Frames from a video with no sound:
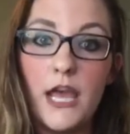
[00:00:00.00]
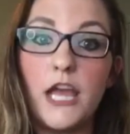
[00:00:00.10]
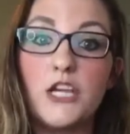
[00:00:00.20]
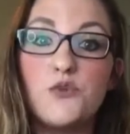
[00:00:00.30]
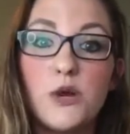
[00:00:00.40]

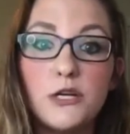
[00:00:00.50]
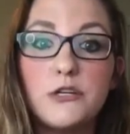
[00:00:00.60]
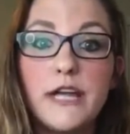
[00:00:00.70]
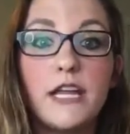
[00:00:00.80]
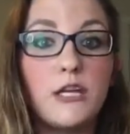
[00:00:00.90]
and you want to
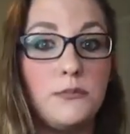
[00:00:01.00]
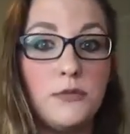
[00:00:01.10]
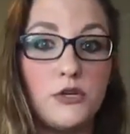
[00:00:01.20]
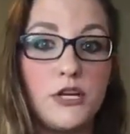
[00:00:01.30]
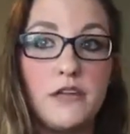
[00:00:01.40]
create a
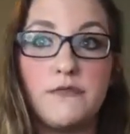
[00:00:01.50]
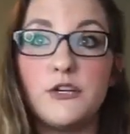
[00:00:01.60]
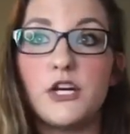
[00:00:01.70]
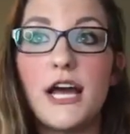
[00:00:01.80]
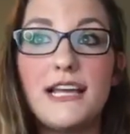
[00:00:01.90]
community for
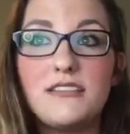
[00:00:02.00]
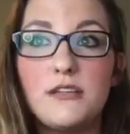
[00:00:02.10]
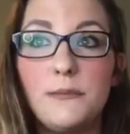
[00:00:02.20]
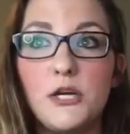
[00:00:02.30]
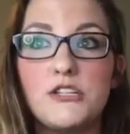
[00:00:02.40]
your
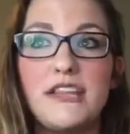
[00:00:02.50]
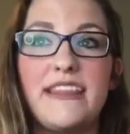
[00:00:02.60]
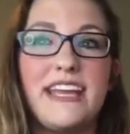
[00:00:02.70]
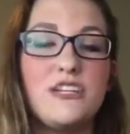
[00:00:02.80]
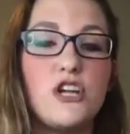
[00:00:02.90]
customers that
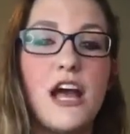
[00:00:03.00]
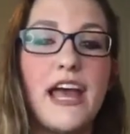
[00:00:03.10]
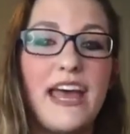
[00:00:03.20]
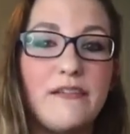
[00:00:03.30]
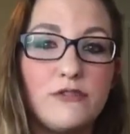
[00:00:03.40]
they do not
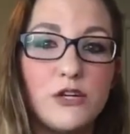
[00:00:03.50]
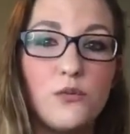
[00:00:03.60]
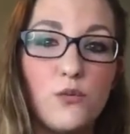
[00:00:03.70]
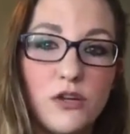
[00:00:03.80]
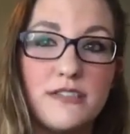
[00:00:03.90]
ever
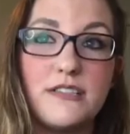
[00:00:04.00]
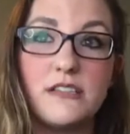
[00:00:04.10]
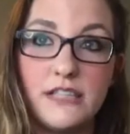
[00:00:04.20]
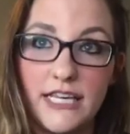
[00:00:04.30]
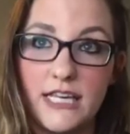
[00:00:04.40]
want to
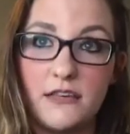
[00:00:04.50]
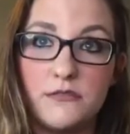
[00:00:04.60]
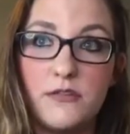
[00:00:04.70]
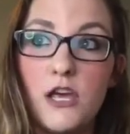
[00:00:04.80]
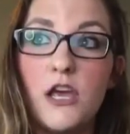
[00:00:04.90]

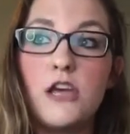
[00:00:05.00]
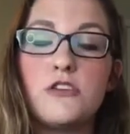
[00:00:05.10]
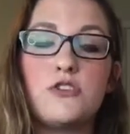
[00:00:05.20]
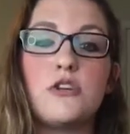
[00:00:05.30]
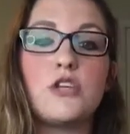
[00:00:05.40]
leave.
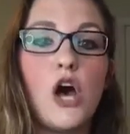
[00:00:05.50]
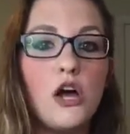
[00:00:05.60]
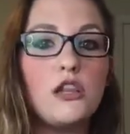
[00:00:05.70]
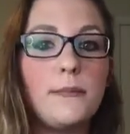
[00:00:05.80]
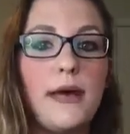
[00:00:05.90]
So it's
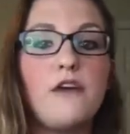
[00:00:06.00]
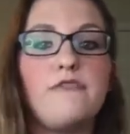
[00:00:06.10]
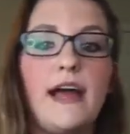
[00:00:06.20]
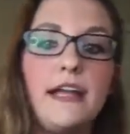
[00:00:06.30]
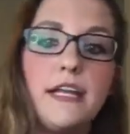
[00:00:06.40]
all
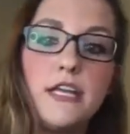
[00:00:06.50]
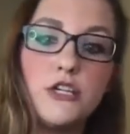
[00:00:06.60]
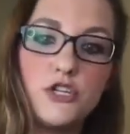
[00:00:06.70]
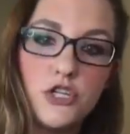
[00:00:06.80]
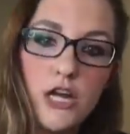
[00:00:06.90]
about finding
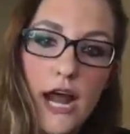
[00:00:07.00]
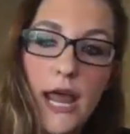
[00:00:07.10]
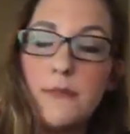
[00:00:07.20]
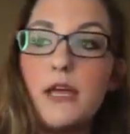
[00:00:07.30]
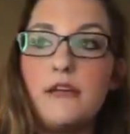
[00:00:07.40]
your
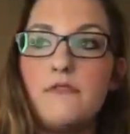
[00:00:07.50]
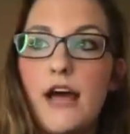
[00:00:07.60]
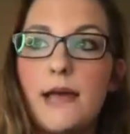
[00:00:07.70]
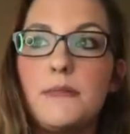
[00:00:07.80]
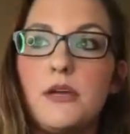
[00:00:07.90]
tribe and
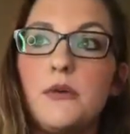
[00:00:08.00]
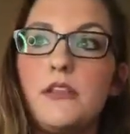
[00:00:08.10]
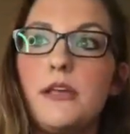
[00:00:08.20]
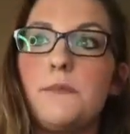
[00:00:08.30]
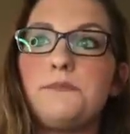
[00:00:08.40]
vibing
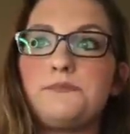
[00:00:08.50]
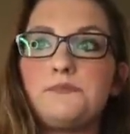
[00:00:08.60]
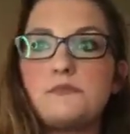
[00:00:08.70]
with them.